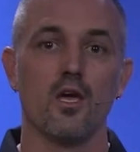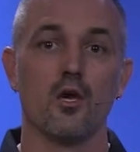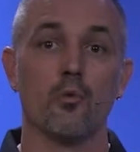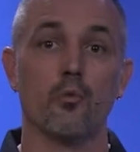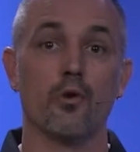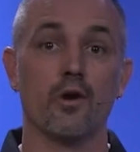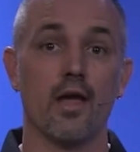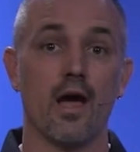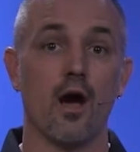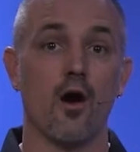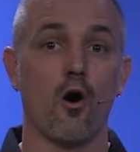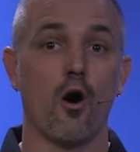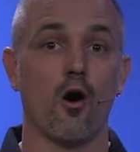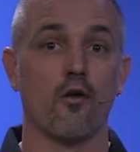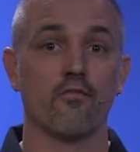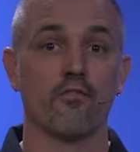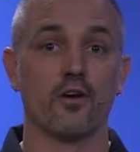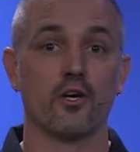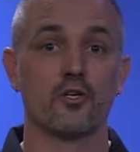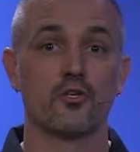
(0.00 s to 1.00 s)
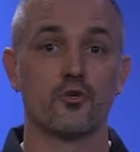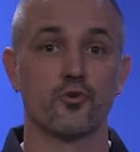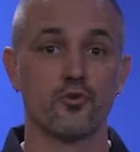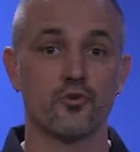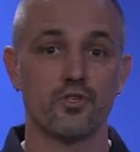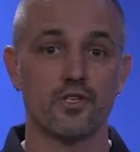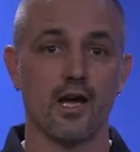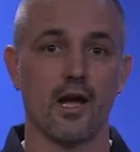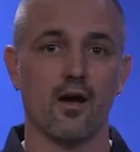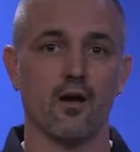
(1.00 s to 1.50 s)
We're now offering
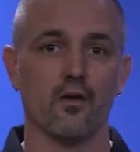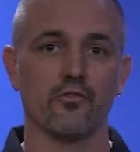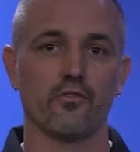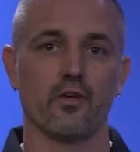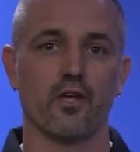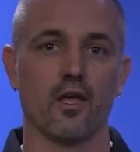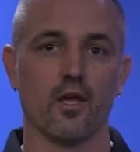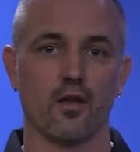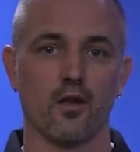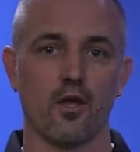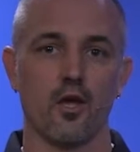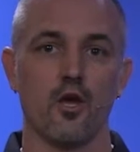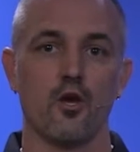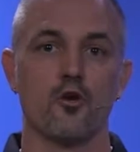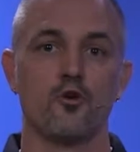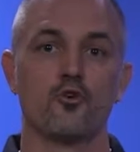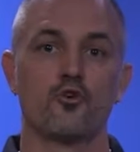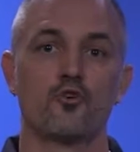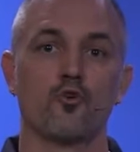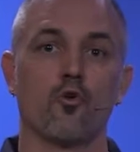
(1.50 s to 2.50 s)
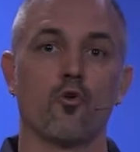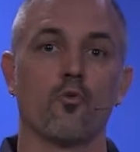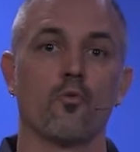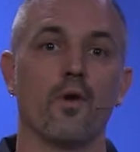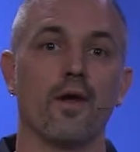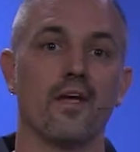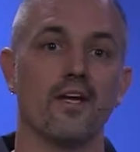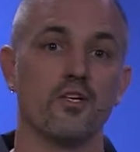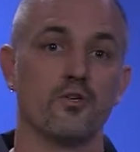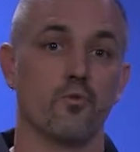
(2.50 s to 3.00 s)
two styles in short
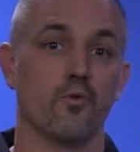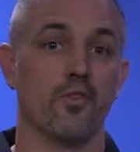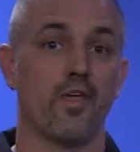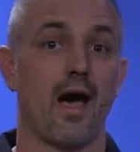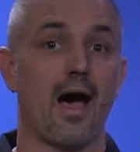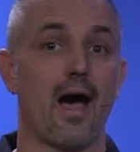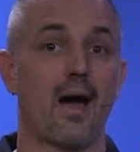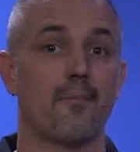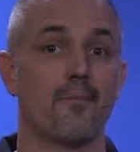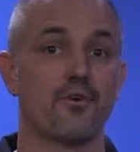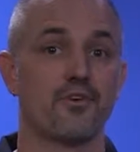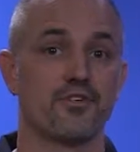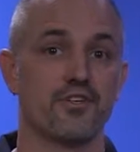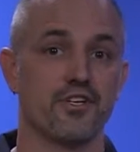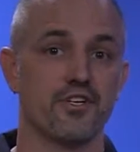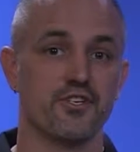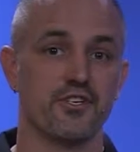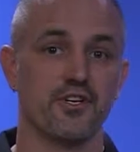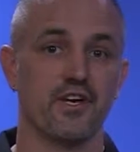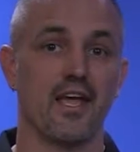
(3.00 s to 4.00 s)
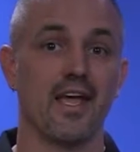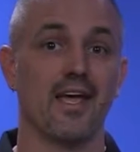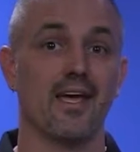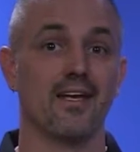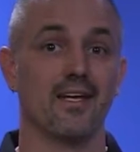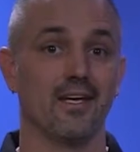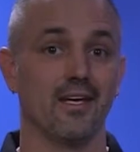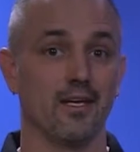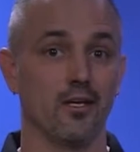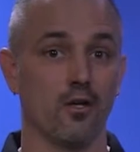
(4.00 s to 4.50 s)
range with high precision
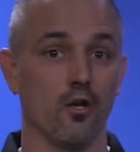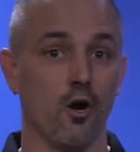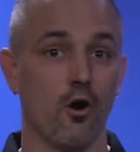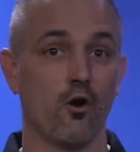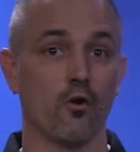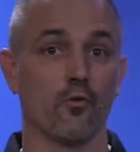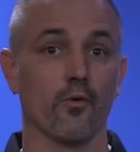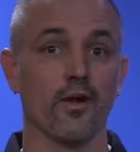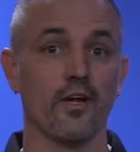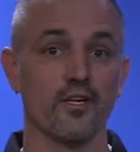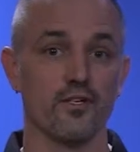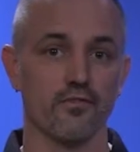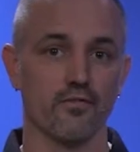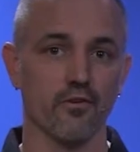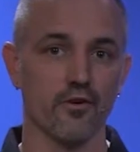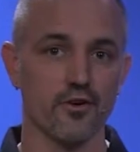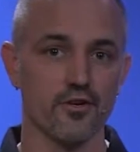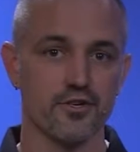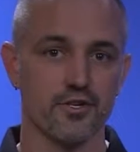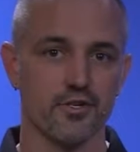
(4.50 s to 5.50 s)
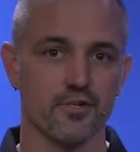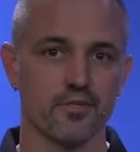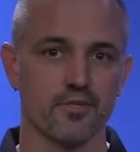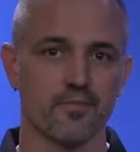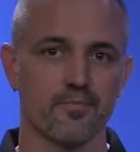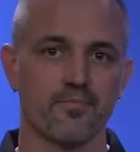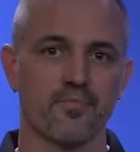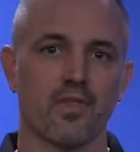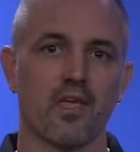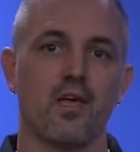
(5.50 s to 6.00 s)
and in long range versions.